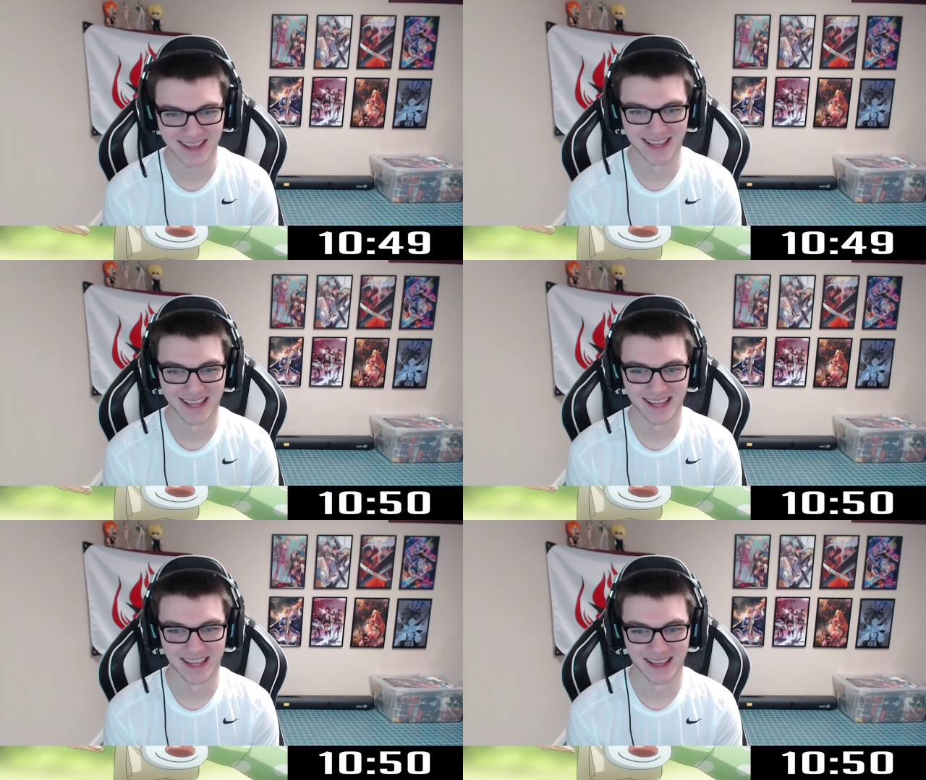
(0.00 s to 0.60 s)

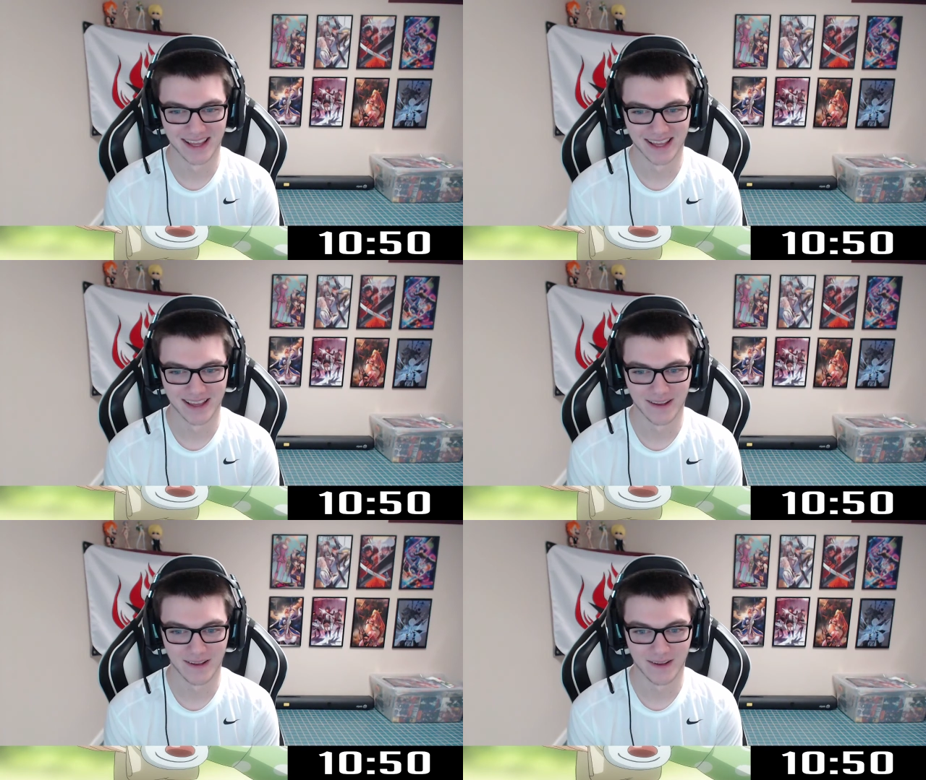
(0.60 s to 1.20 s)

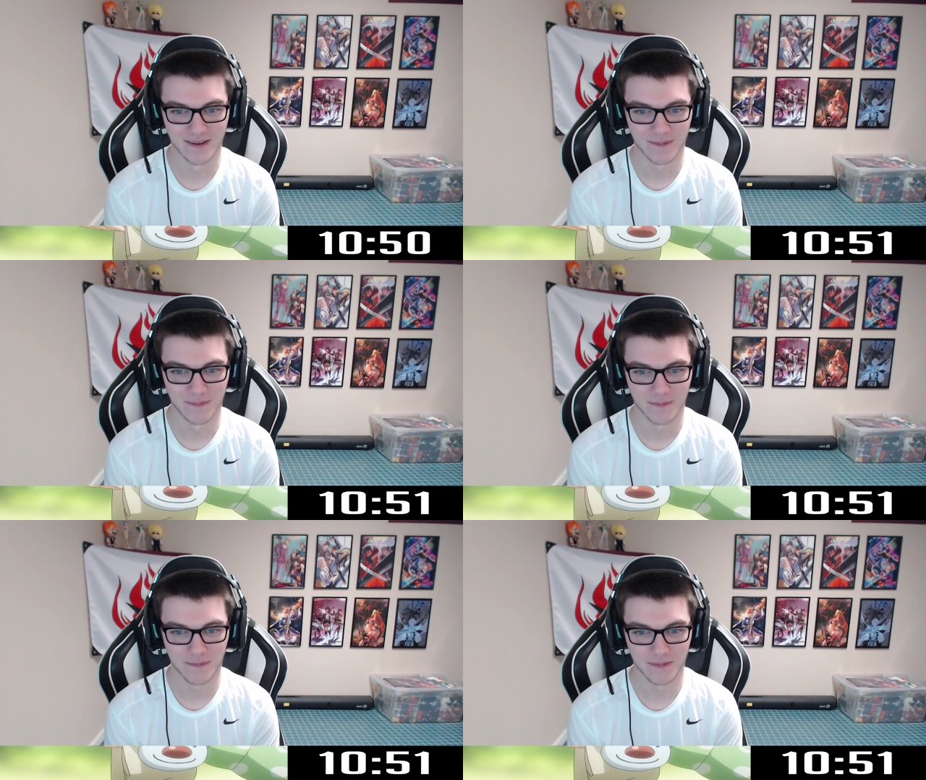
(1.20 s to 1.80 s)

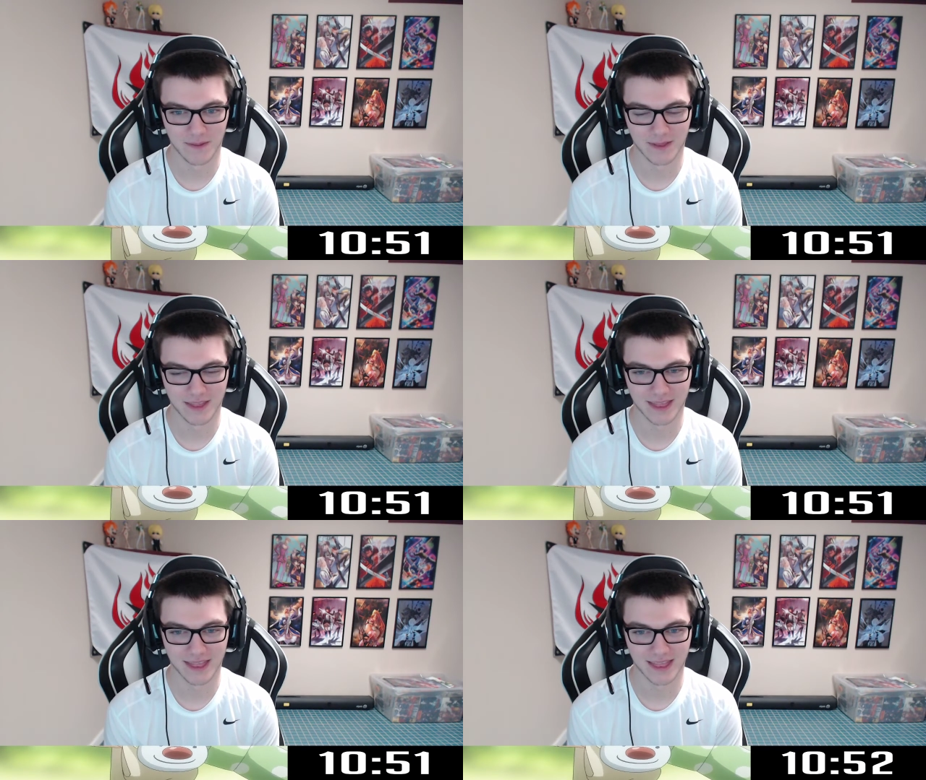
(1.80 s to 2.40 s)

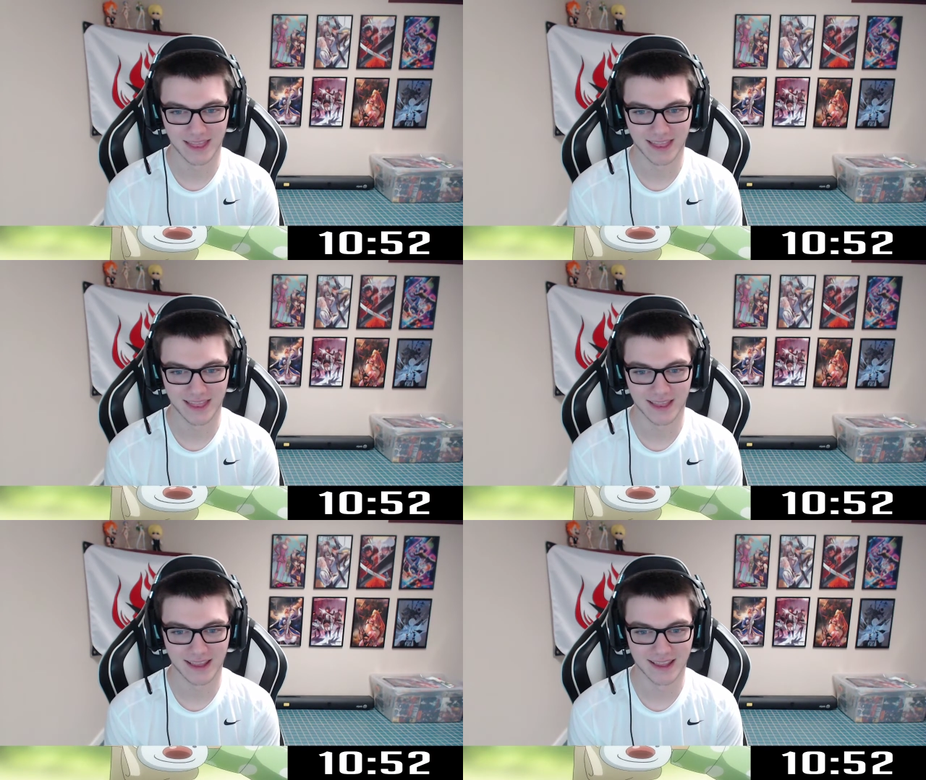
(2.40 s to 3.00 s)

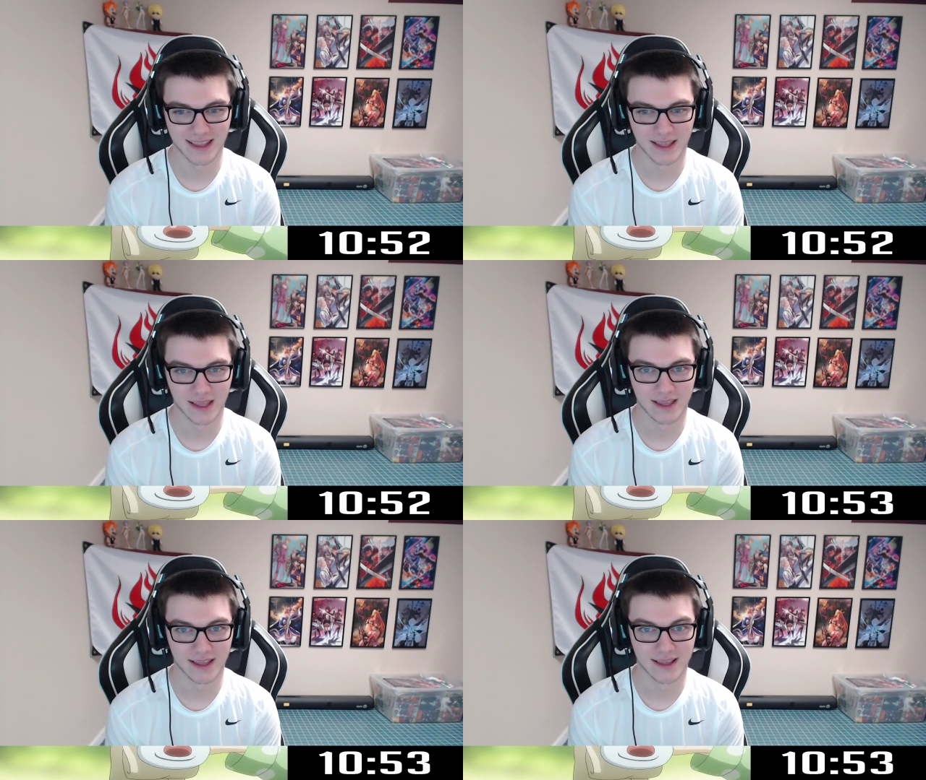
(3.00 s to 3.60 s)

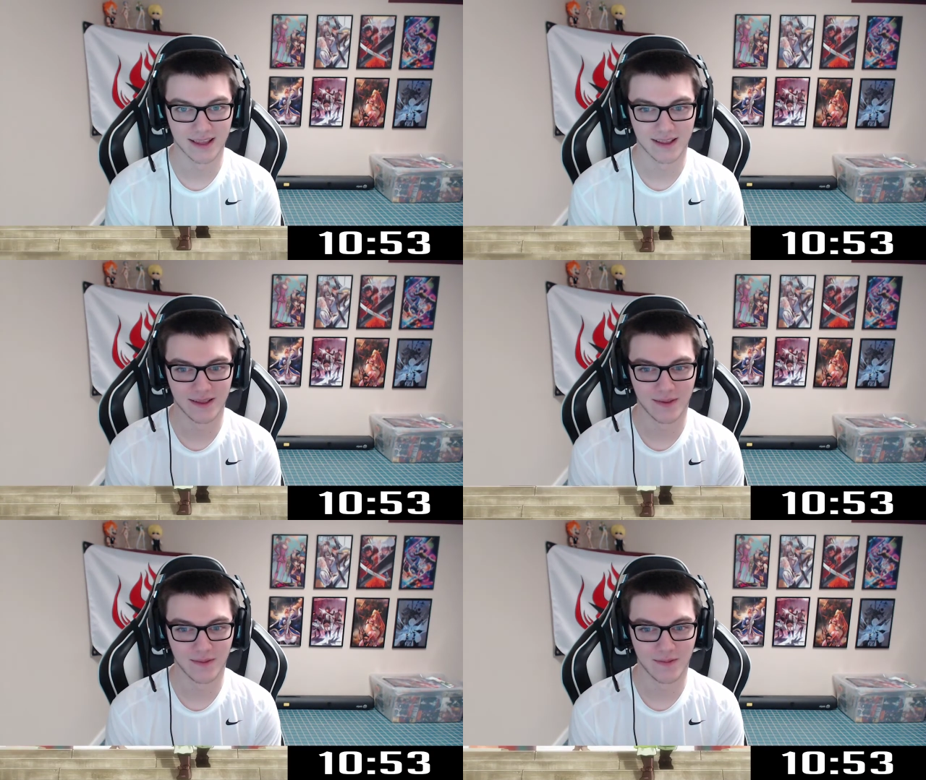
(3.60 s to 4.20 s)

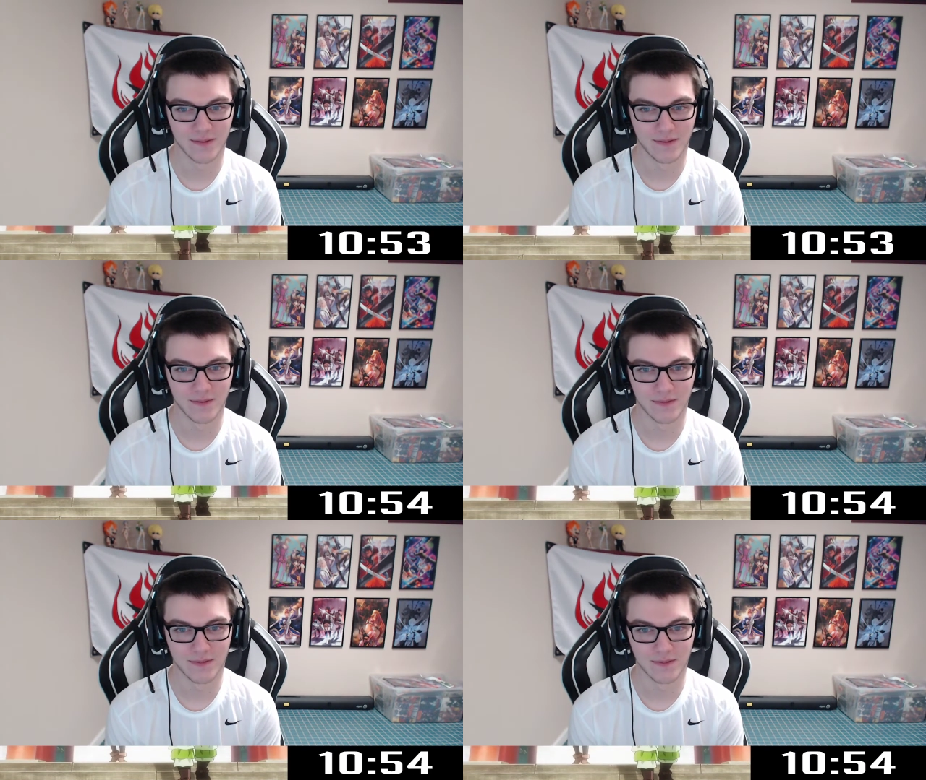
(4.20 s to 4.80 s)

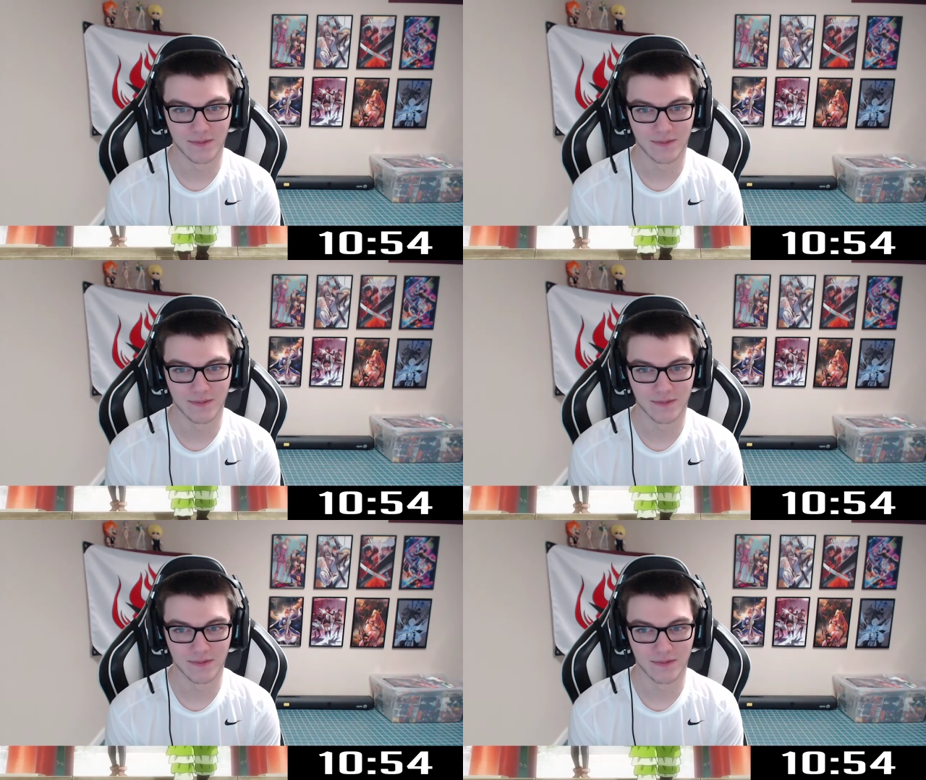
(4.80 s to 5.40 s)

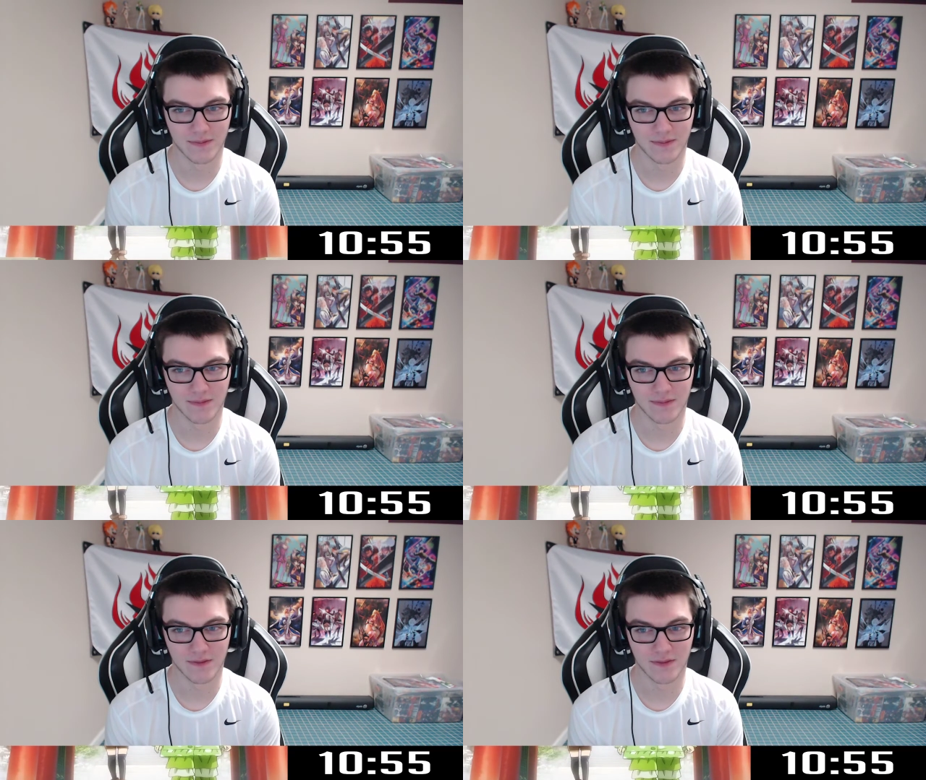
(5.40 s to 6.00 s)

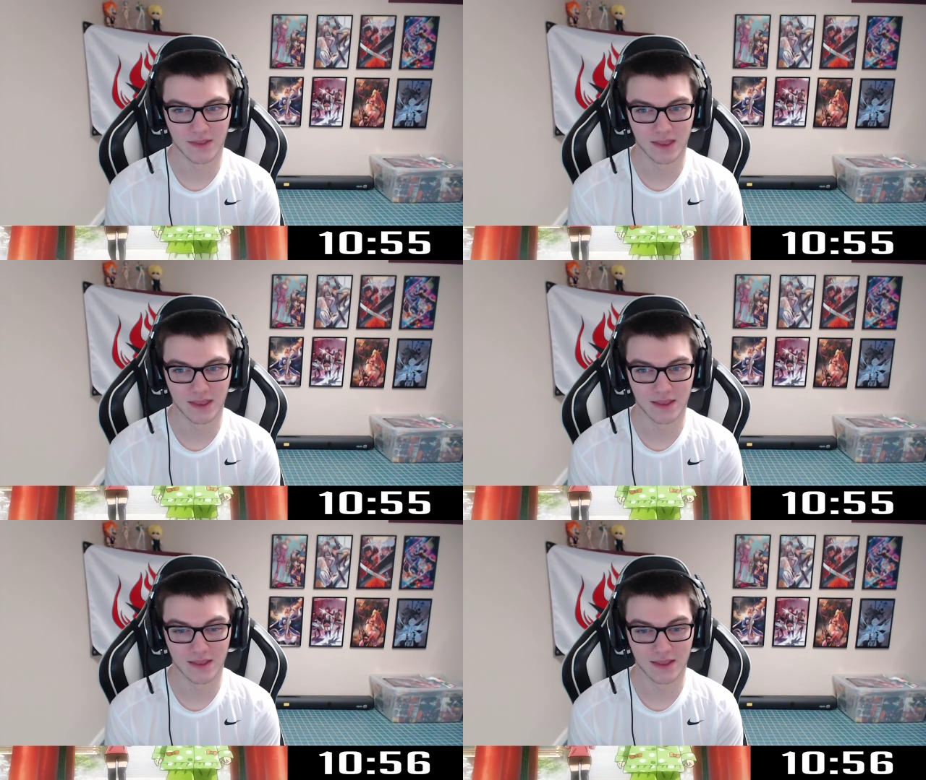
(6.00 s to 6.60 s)

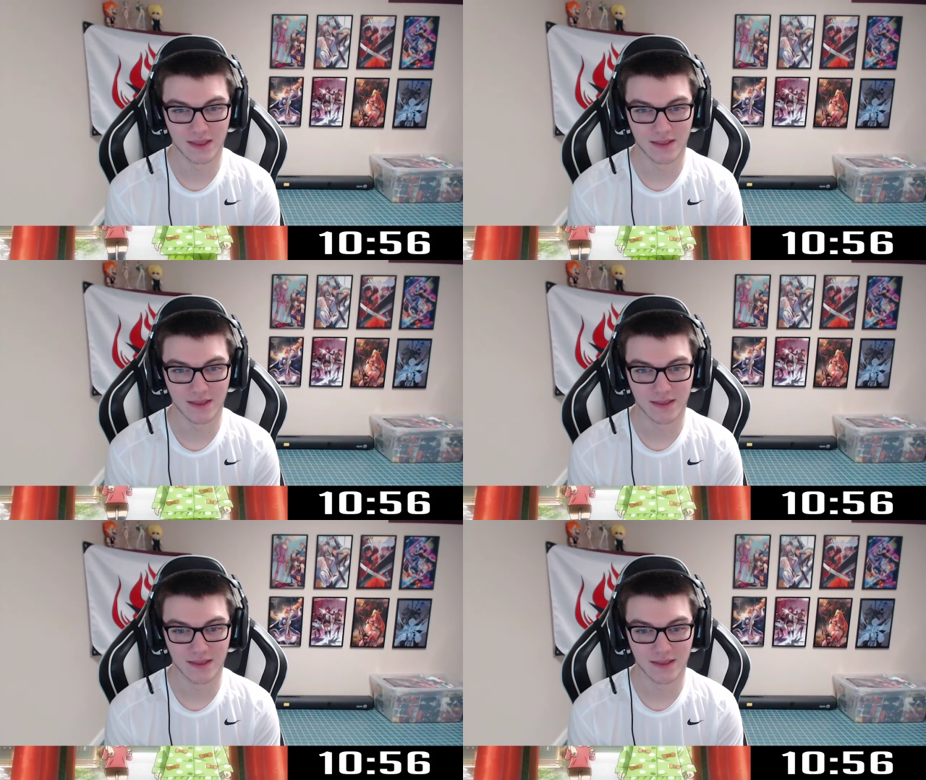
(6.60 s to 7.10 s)
Nobody speaks.